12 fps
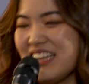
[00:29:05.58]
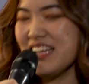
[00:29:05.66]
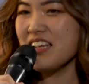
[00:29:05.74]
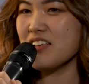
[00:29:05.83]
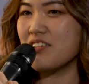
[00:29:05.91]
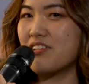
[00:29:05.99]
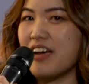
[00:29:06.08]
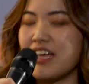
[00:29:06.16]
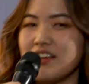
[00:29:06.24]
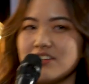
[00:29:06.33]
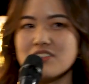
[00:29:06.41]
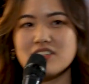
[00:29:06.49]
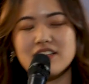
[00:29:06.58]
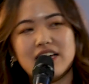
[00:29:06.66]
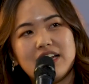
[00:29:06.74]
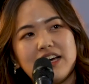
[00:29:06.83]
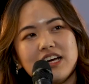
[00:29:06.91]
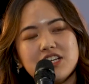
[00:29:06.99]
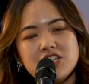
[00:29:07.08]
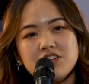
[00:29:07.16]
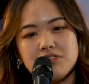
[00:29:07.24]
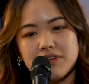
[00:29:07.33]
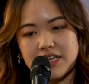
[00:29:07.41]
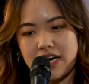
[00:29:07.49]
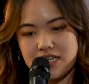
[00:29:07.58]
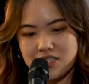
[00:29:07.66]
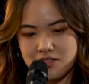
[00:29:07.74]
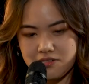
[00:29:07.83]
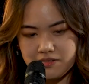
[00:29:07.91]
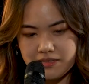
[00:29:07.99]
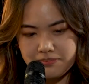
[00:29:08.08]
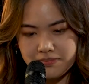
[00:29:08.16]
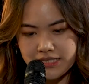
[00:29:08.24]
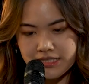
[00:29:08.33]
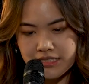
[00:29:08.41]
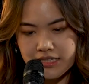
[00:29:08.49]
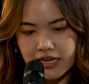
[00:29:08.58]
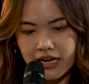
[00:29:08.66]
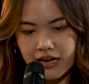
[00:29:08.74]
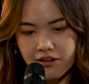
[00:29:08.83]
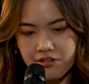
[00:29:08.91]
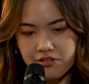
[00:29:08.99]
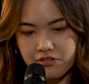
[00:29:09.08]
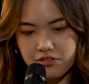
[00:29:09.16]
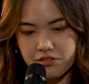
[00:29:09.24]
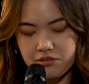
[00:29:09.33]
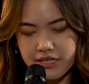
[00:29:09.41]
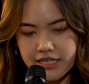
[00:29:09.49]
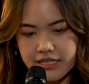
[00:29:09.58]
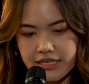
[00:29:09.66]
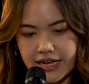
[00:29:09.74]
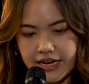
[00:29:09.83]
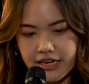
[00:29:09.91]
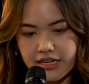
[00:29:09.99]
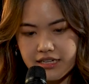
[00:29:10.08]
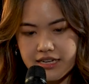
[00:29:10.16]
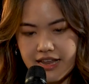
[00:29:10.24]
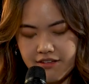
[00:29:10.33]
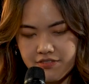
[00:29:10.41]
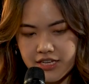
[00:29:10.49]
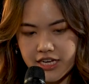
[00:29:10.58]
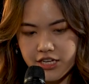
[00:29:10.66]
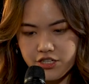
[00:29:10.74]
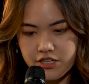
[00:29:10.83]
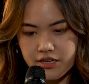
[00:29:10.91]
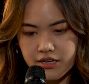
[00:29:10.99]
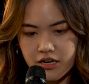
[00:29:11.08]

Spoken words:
I think, adding on to that, I actually do want to ask you, how do we navigate?